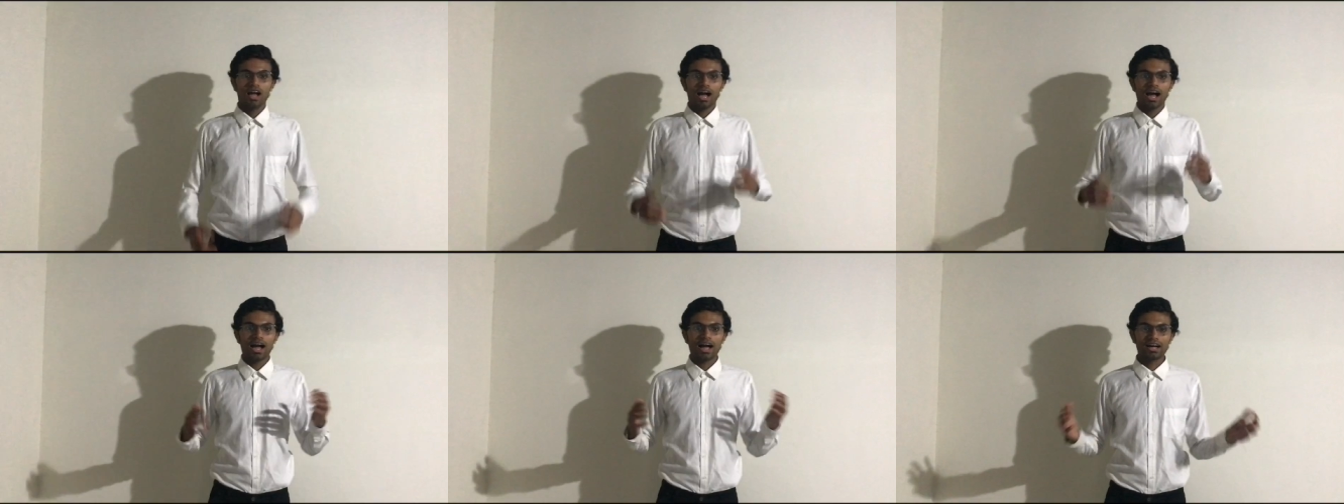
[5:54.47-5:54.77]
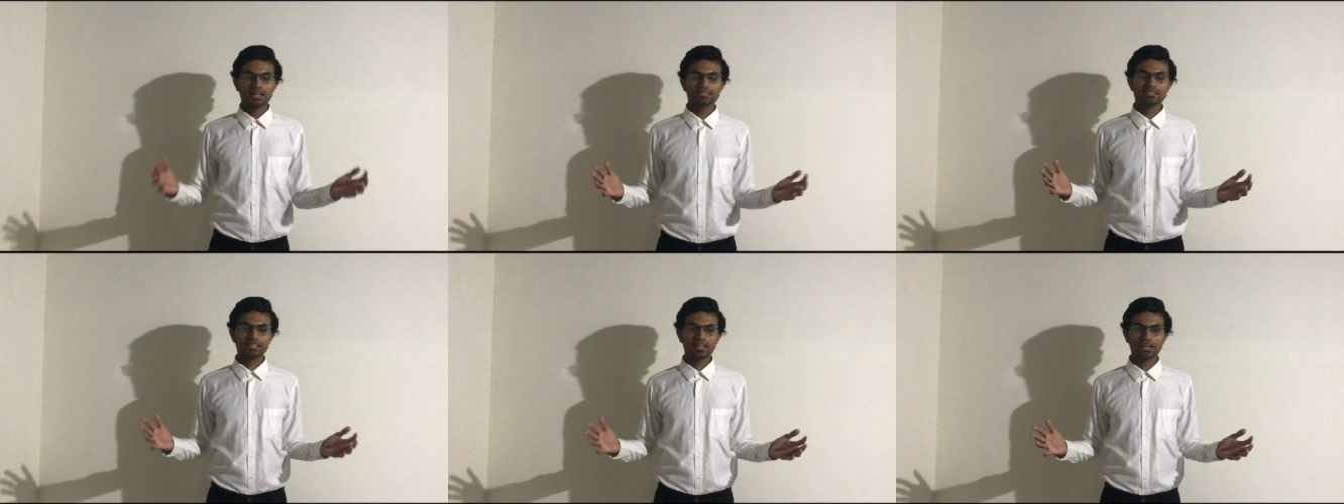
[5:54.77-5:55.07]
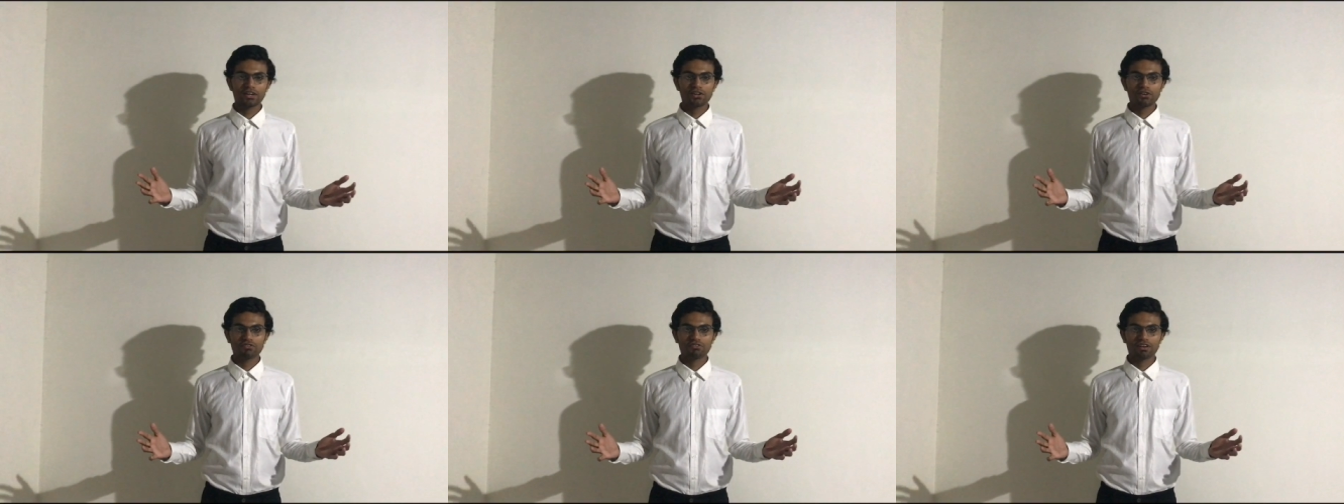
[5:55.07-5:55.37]
As the
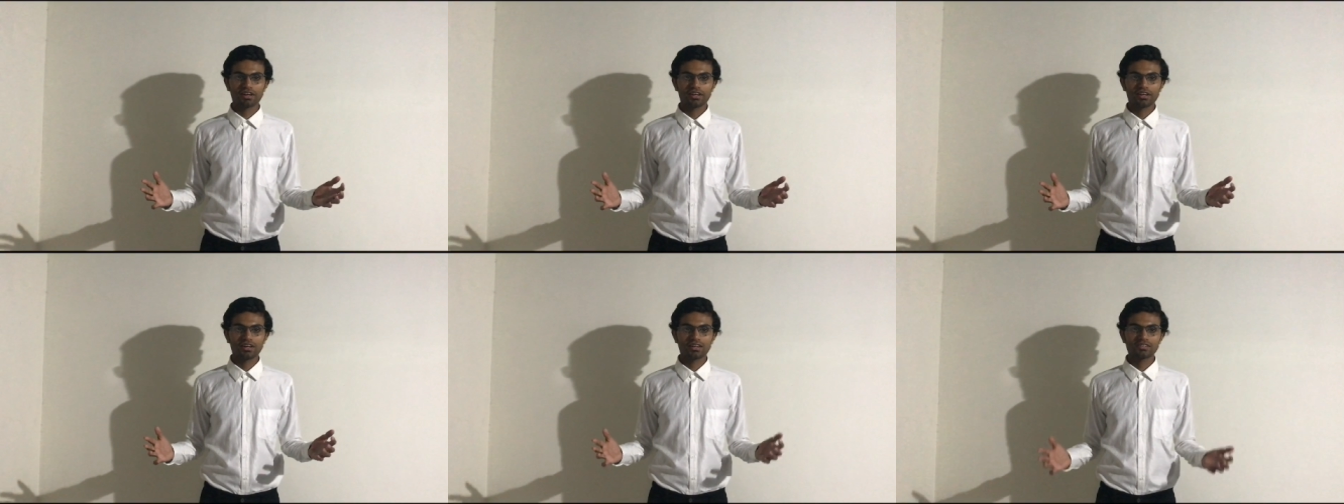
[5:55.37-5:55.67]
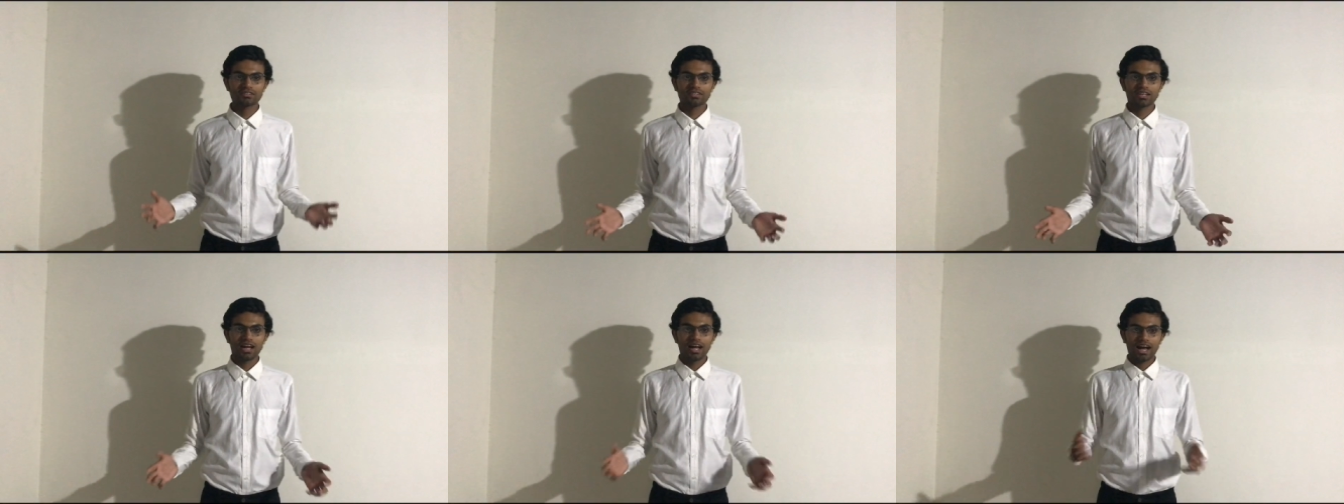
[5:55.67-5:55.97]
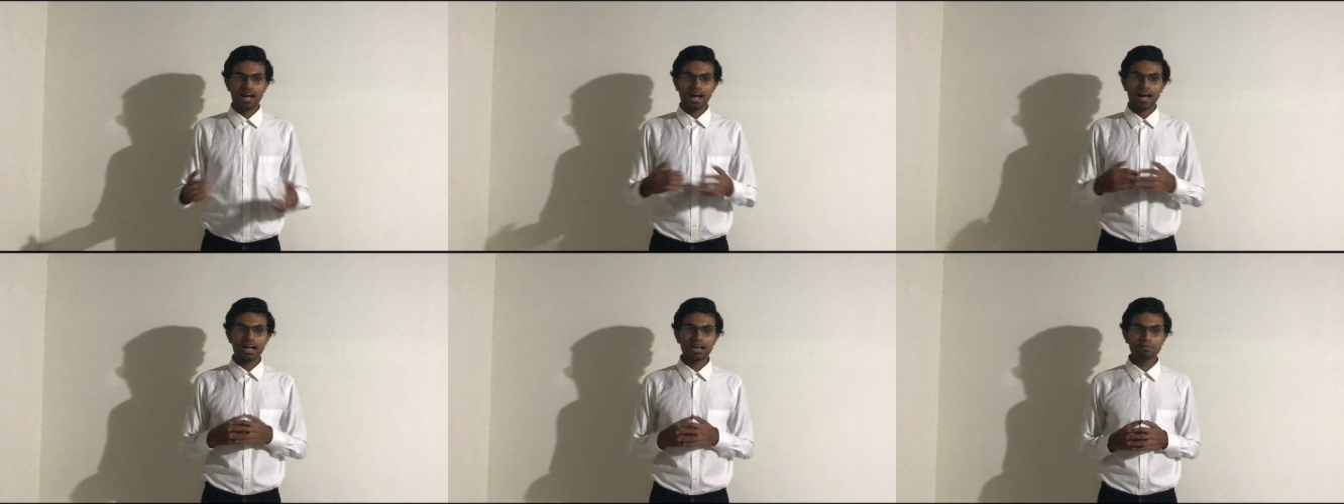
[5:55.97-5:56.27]
head of finance,
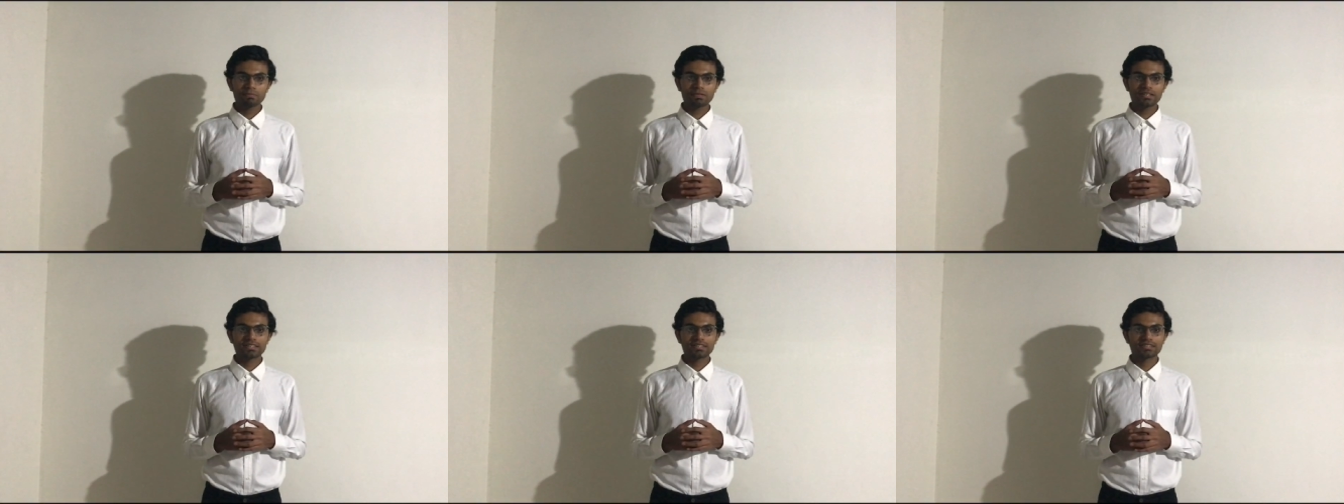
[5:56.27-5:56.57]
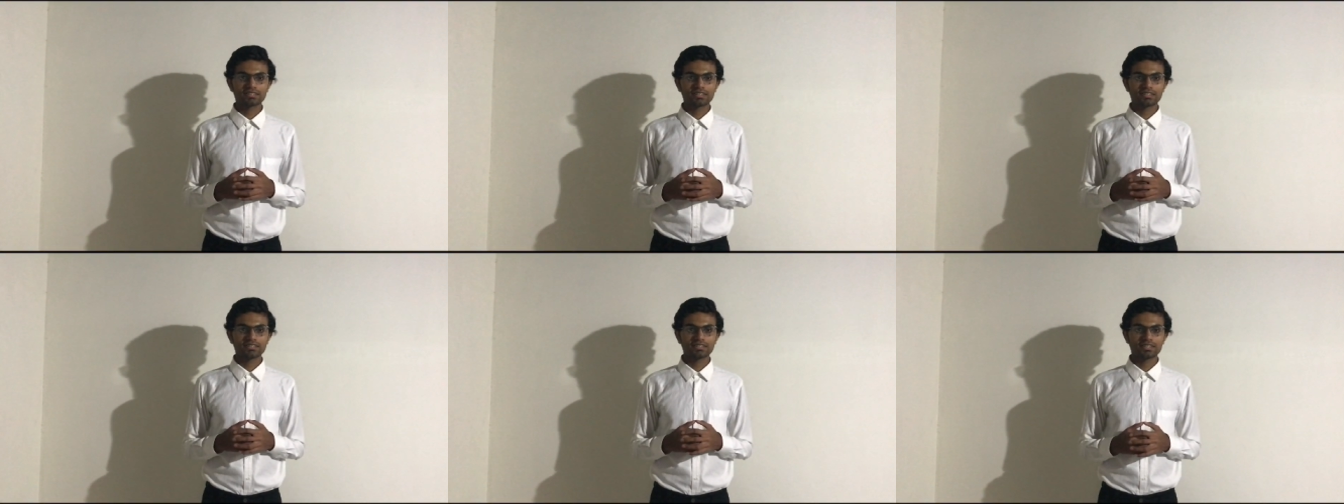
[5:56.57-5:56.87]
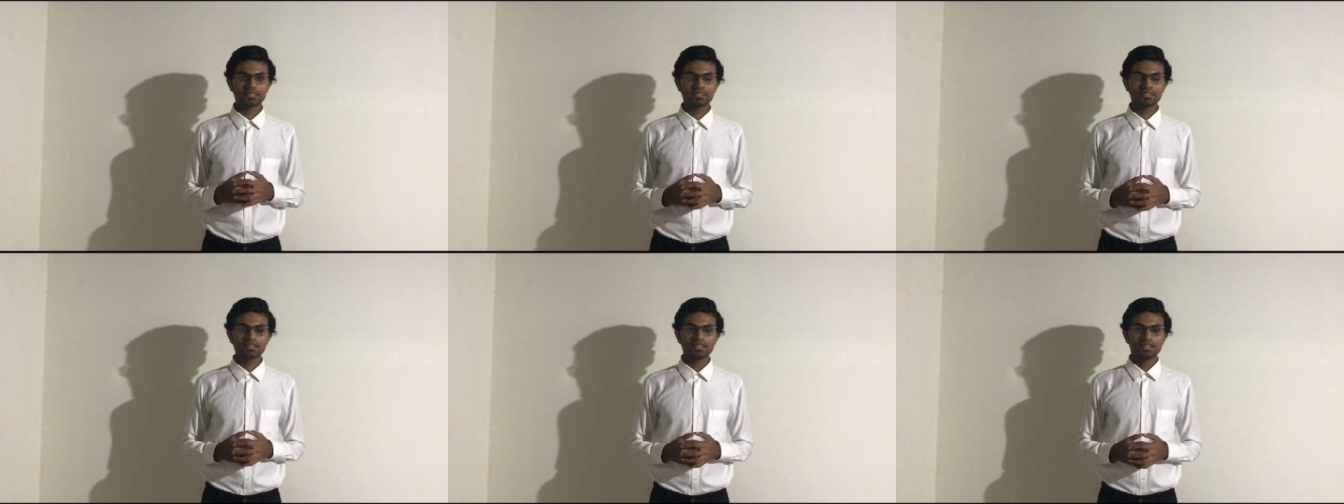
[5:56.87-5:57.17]
I'll be
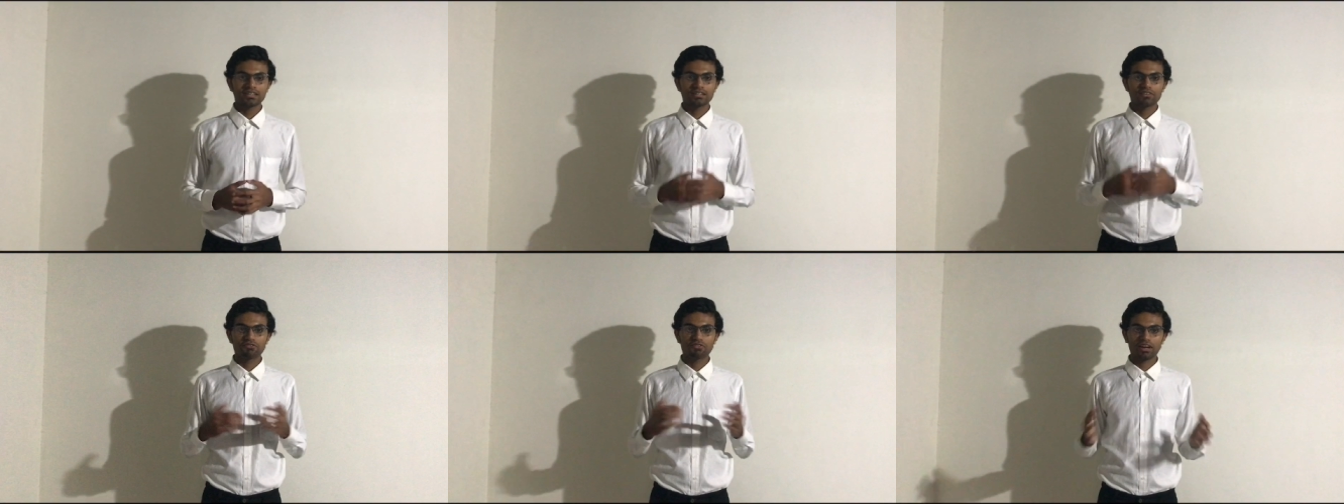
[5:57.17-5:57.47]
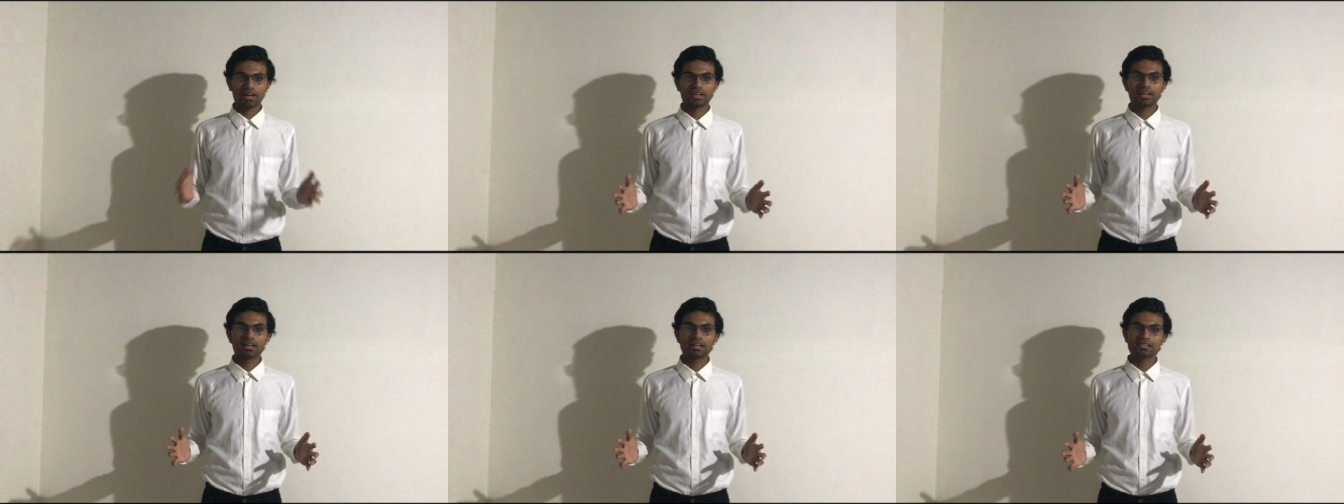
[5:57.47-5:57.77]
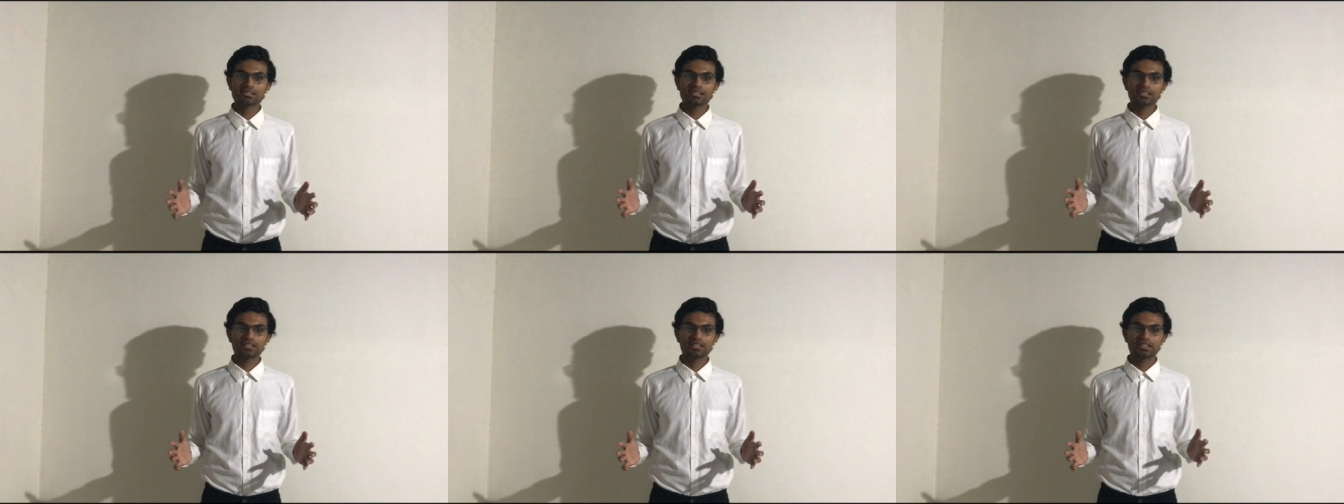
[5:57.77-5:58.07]
discussing the
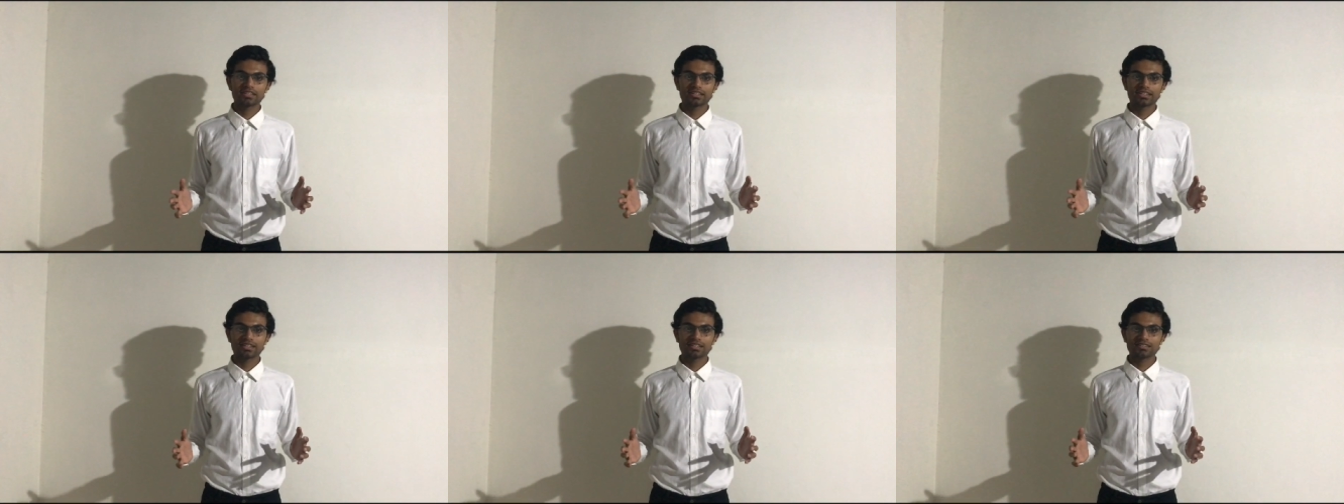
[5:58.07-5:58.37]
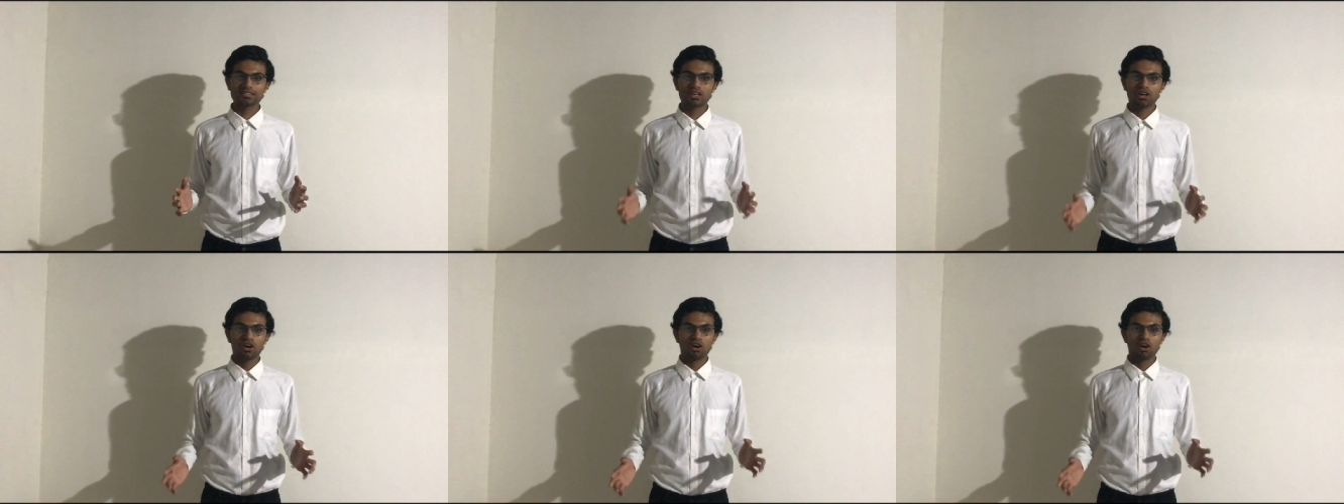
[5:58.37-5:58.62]
financial details